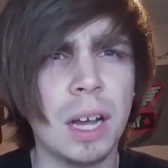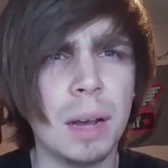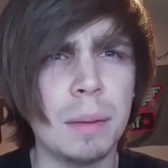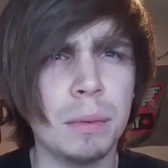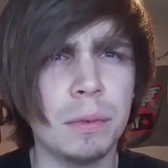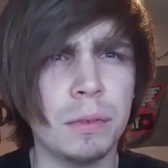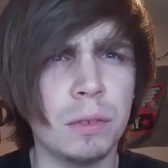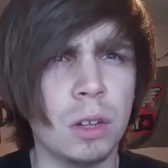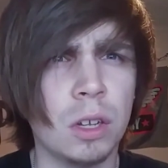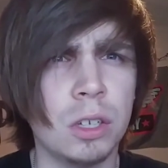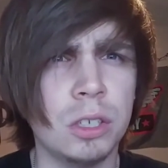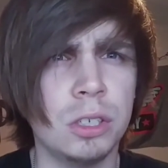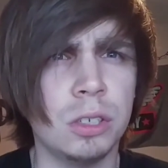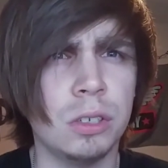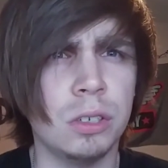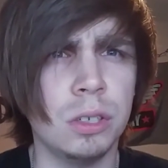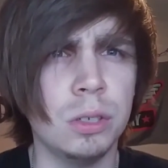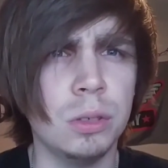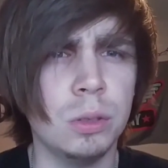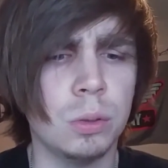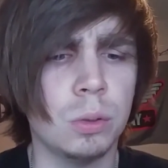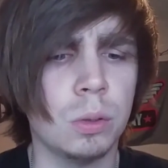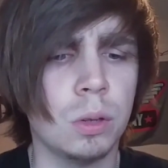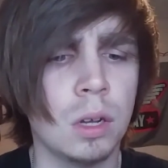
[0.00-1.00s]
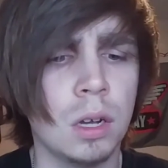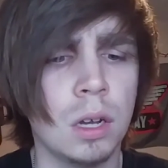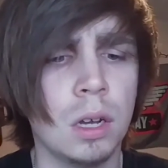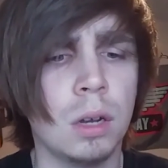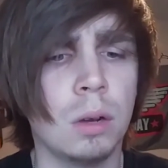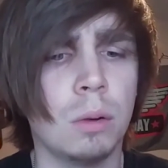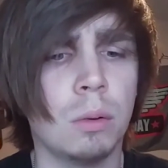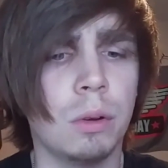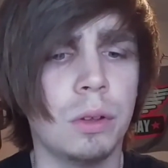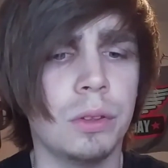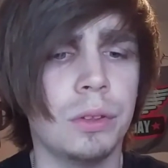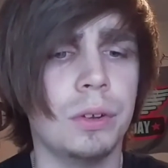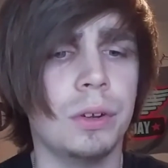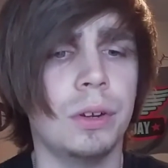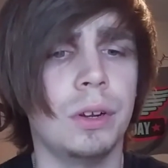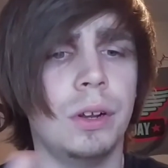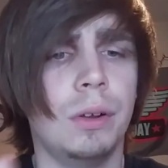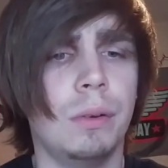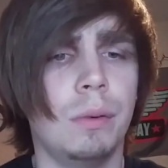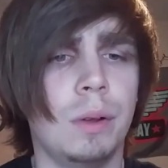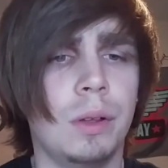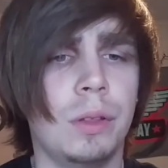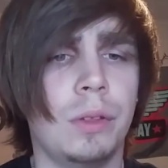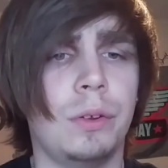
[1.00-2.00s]
of launch you do,
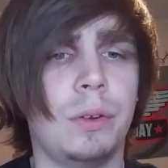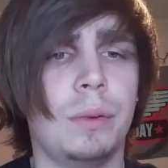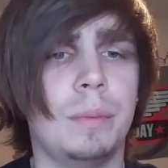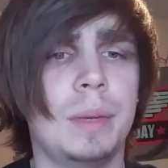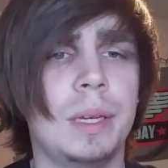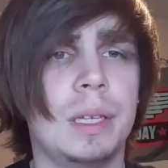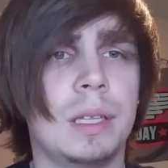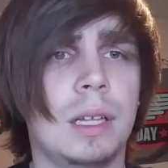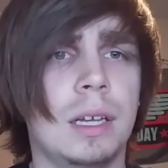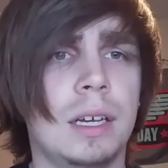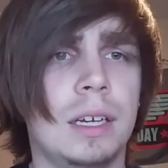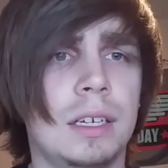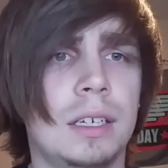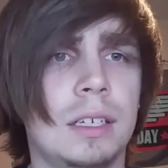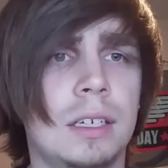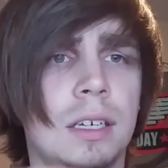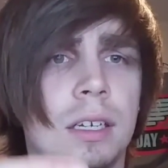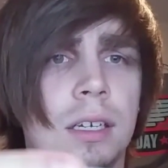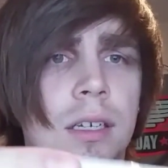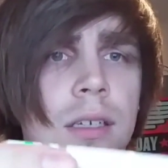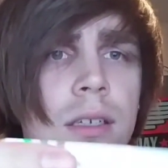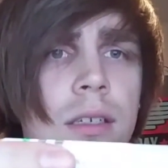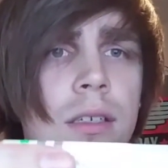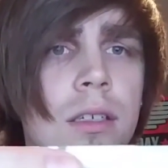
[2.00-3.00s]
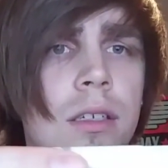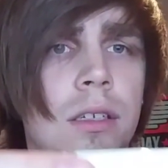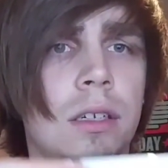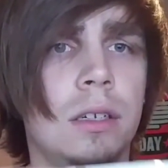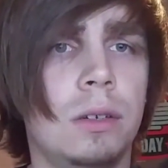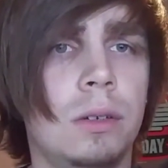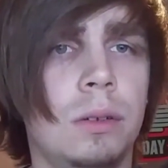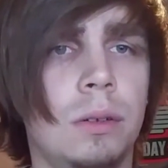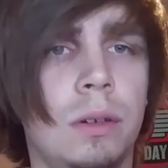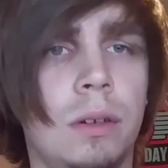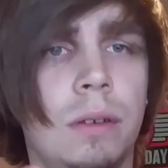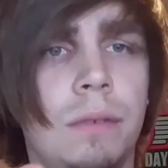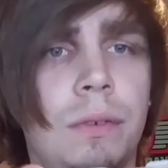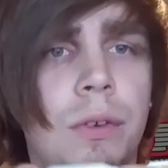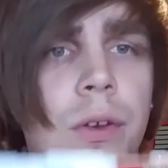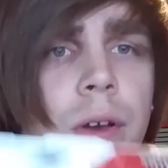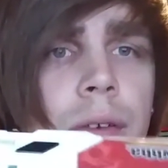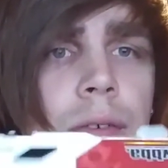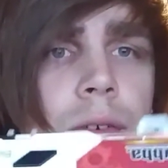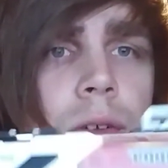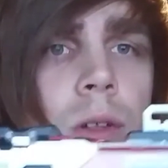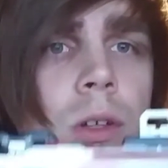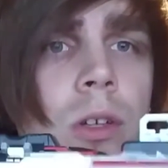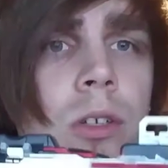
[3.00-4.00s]
whether it be like, if you
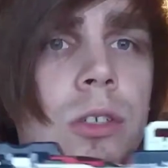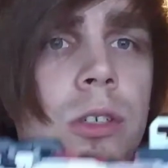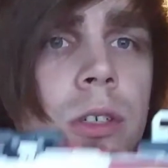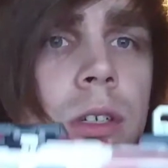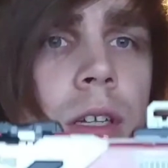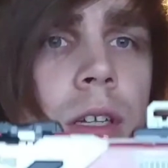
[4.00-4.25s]
have your launcher